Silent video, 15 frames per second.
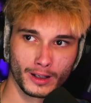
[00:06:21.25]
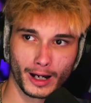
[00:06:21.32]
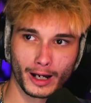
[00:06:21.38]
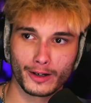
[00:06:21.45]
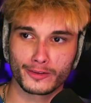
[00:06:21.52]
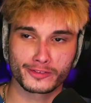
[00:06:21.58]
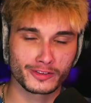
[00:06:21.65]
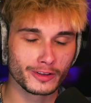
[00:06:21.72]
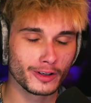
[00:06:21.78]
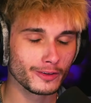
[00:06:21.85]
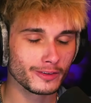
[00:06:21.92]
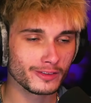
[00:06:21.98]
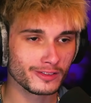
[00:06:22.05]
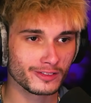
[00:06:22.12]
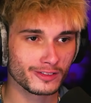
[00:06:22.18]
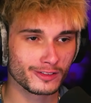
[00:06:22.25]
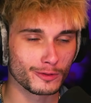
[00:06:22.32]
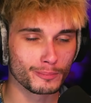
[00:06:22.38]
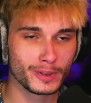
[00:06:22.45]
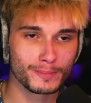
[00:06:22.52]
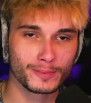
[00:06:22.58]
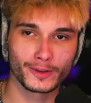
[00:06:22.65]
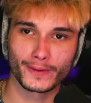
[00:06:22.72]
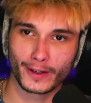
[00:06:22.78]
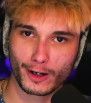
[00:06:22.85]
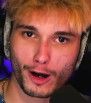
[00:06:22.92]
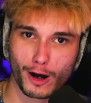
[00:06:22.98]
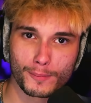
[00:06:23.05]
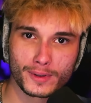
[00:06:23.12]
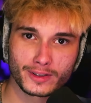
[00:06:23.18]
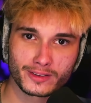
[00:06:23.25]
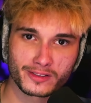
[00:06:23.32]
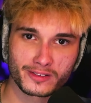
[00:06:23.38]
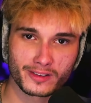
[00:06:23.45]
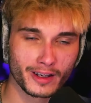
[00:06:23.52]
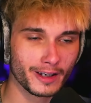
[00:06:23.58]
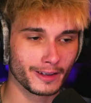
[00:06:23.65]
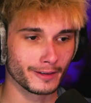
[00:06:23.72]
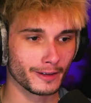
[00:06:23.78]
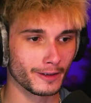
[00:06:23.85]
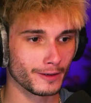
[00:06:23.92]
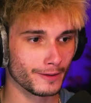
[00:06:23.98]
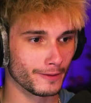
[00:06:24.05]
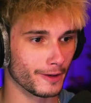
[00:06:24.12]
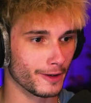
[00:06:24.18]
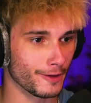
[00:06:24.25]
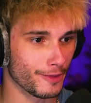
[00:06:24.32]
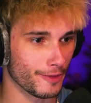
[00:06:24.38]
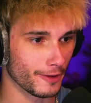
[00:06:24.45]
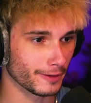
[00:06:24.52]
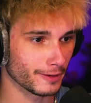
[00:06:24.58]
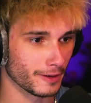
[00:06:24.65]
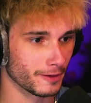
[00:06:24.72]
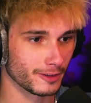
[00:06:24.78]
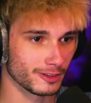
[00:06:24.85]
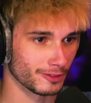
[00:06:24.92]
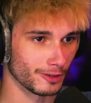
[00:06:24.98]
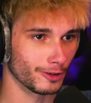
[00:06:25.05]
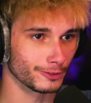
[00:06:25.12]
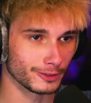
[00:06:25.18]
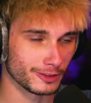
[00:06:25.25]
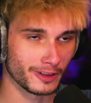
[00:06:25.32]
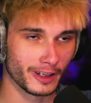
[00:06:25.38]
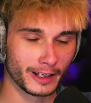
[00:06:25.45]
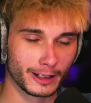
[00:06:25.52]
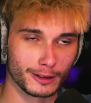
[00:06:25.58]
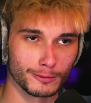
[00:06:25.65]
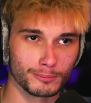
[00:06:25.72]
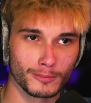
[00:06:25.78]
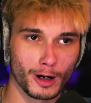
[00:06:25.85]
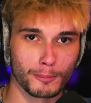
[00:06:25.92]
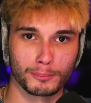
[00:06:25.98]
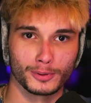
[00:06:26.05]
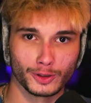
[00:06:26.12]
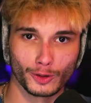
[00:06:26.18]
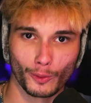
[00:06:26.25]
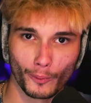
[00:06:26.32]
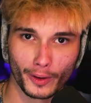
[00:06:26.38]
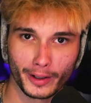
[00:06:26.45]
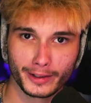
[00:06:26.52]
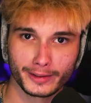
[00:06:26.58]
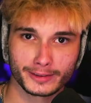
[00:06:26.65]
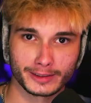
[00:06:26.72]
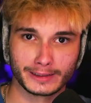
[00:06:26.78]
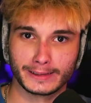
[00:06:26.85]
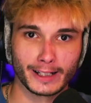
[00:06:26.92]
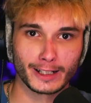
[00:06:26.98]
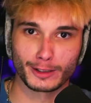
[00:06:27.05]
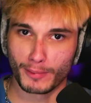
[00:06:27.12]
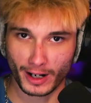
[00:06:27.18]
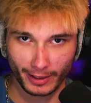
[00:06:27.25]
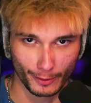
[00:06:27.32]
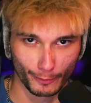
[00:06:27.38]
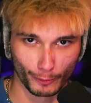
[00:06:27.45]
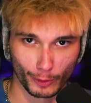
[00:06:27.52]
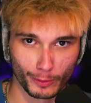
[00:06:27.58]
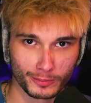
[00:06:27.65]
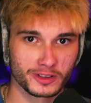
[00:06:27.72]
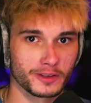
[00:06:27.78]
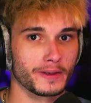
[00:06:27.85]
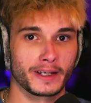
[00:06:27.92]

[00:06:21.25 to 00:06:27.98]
I also noticed some people in the comments saying that they think that this is all just like a, a ploy to get him out of the room so they